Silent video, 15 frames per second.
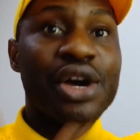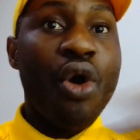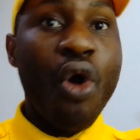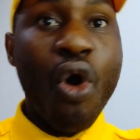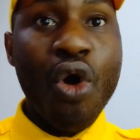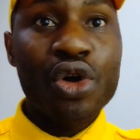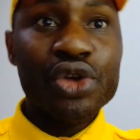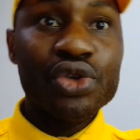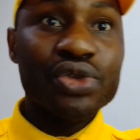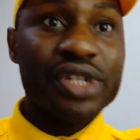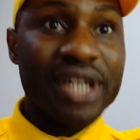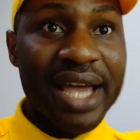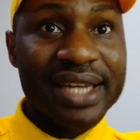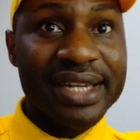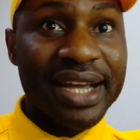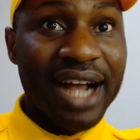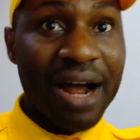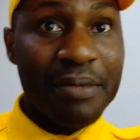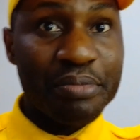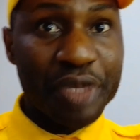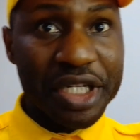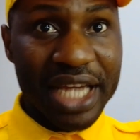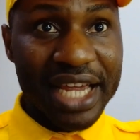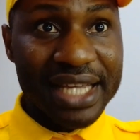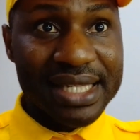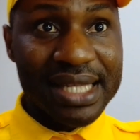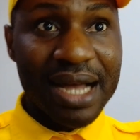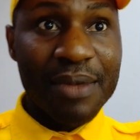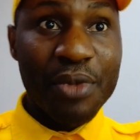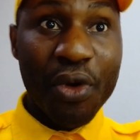Or you try the Cambridge
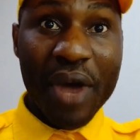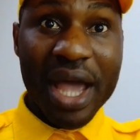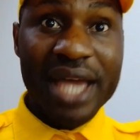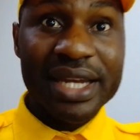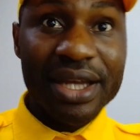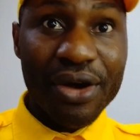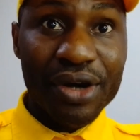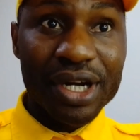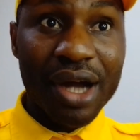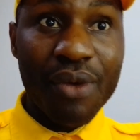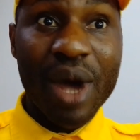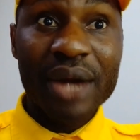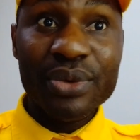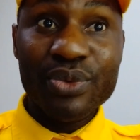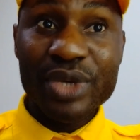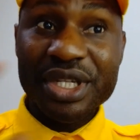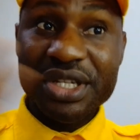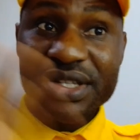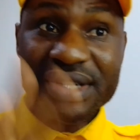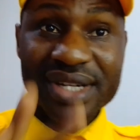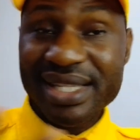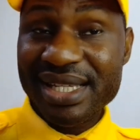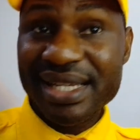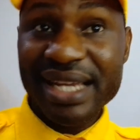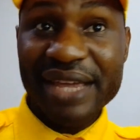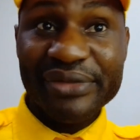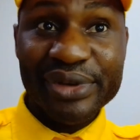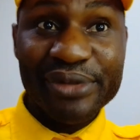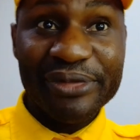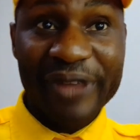exam or any other one which is written.
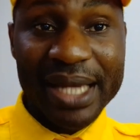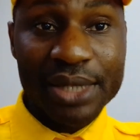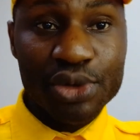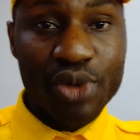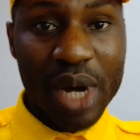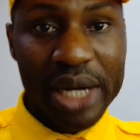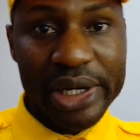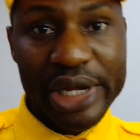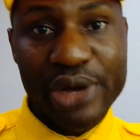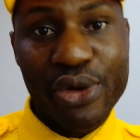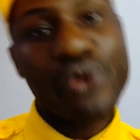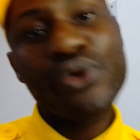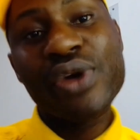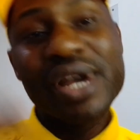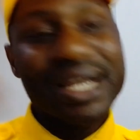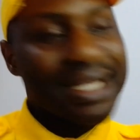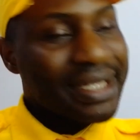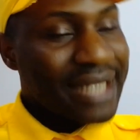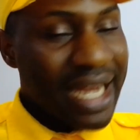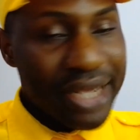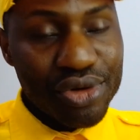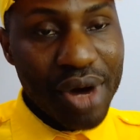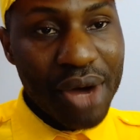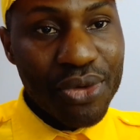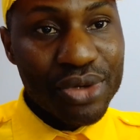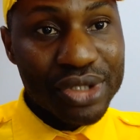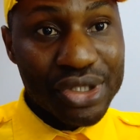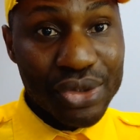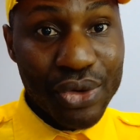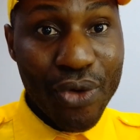If you find Duolingo, then you are
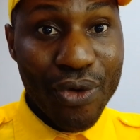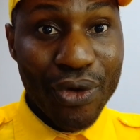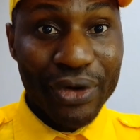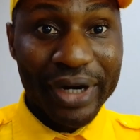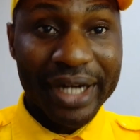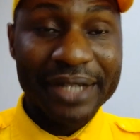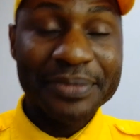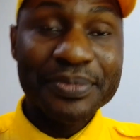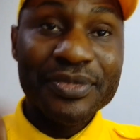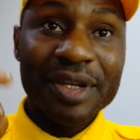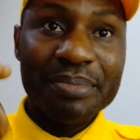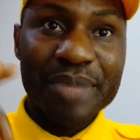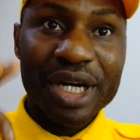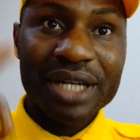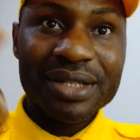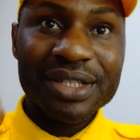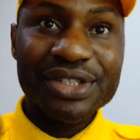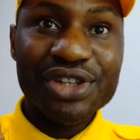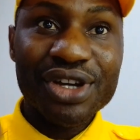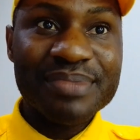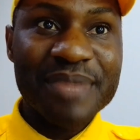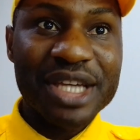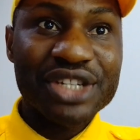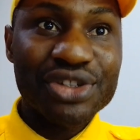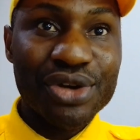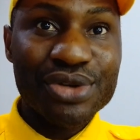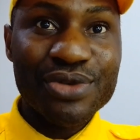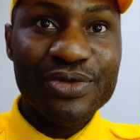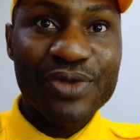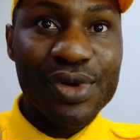good to go, all right? But just make sure
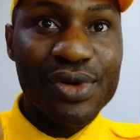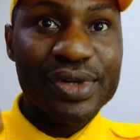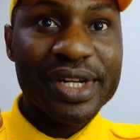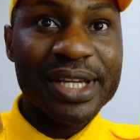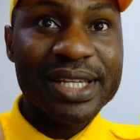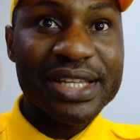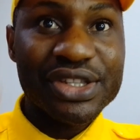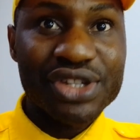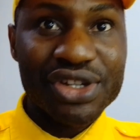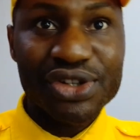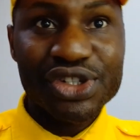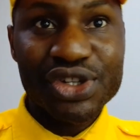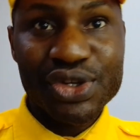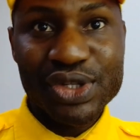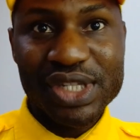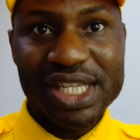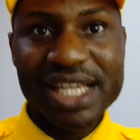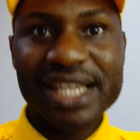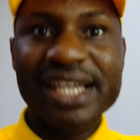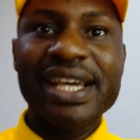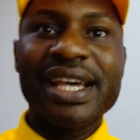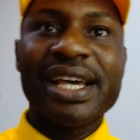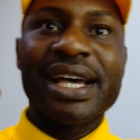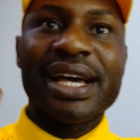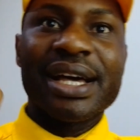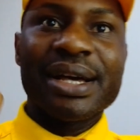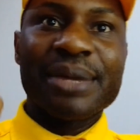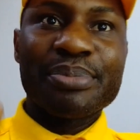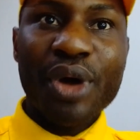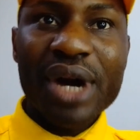you follow the instructions here.
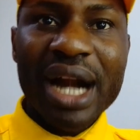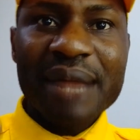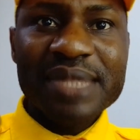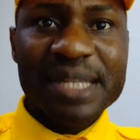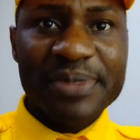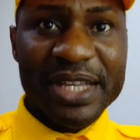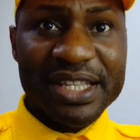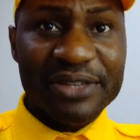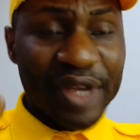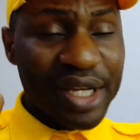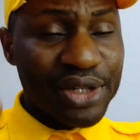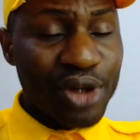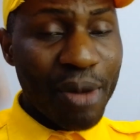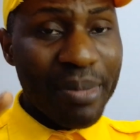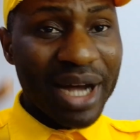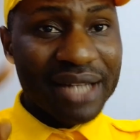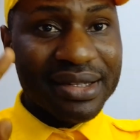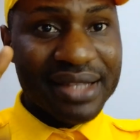Program specific number